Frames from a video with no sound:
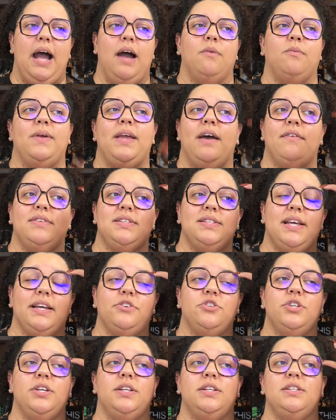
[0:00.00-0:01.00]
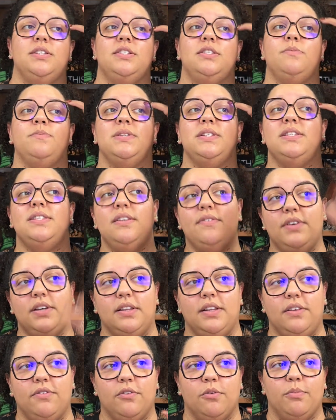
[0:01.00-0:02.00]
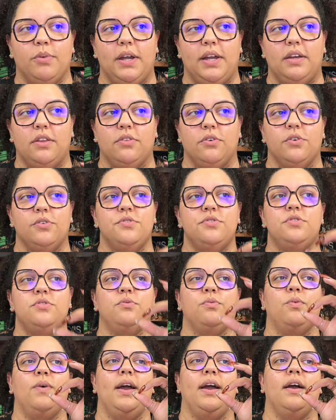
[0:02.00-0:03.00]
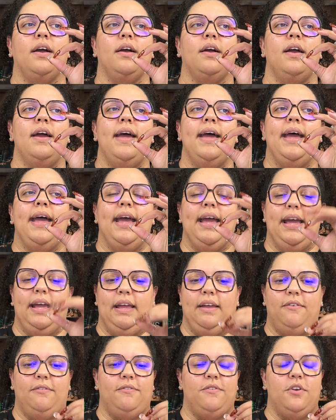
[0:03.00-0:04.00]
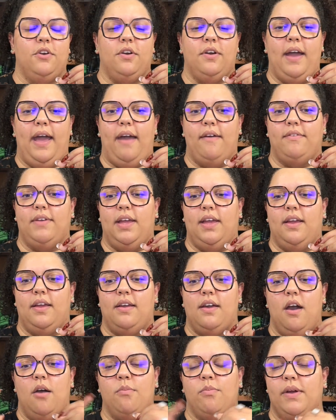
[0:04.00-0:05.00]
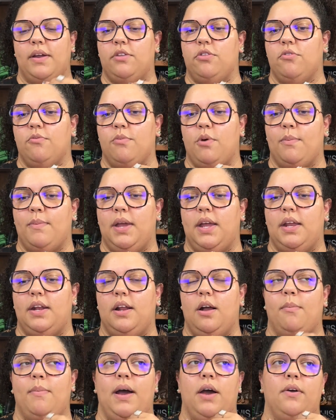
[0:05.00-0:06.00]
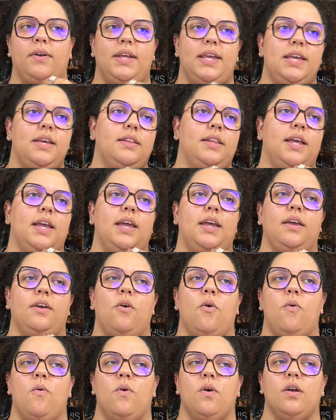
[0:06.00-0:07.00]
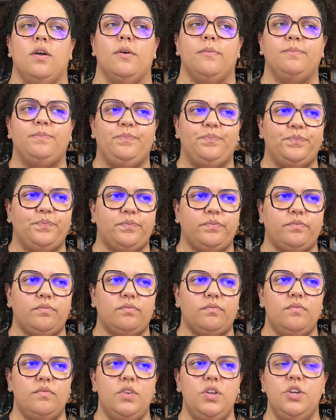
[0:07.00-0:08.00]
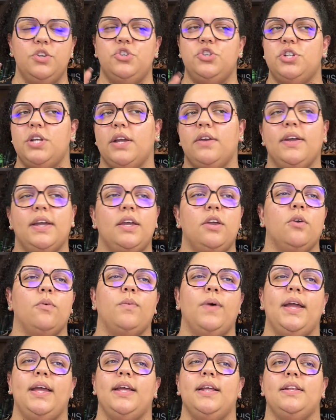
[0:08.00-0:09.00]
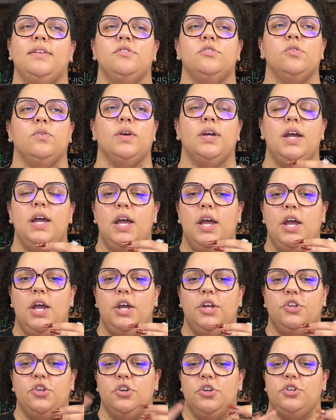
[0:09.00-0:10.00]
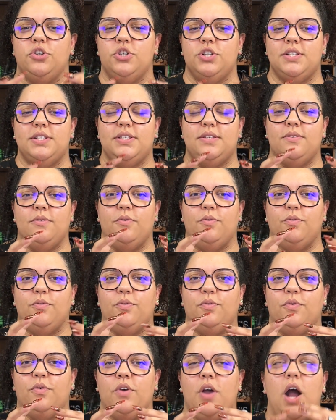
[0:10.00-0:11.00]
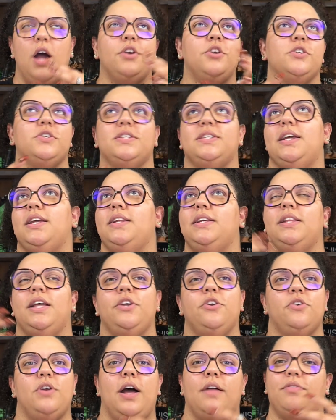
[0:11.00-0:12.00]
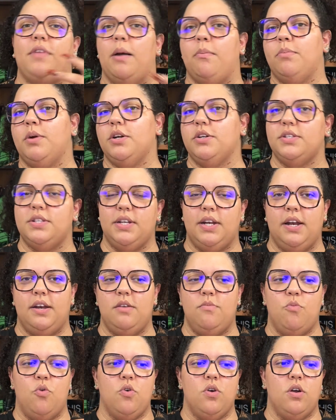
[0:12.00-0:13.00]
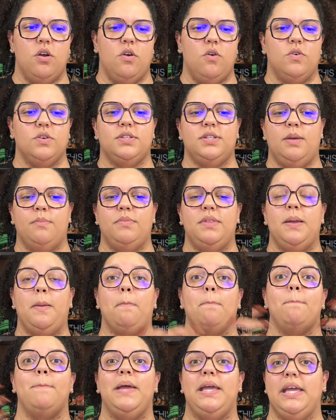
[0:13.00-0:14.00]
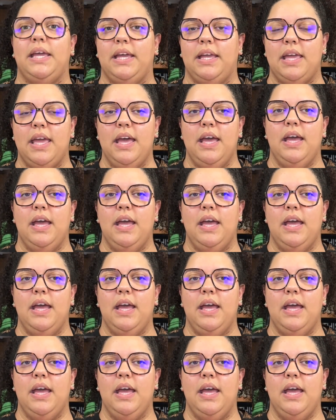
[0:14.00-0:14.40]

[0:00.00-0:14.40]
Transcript: We have a section specifically for breakthroughs where if you're having a breakthrough moment about healing or sharing your wins, or you're just understanding that you're not that person anymore, or something big,